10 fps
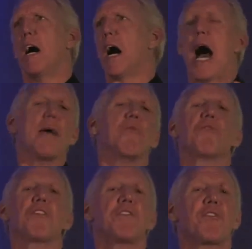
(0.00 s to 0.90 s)
I'm old
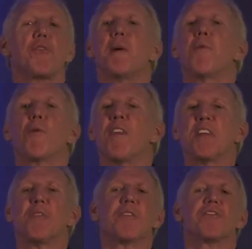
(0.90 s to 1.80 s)
enough to remember when they
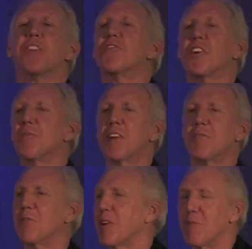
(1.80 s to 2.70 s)
told us that cigarette
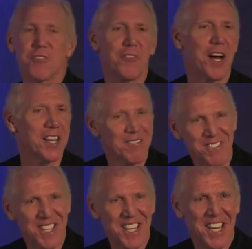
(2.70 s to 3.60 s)
smoking was fine.
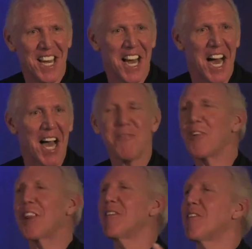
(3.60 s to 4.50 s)
I'm old
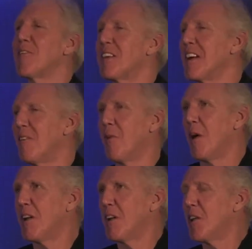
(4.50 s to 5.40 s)
enough to,
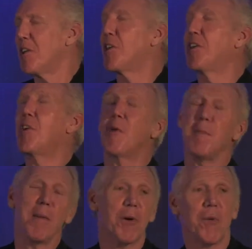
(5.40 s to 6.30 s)
to
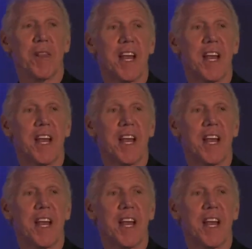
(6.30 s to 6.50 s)
remember when they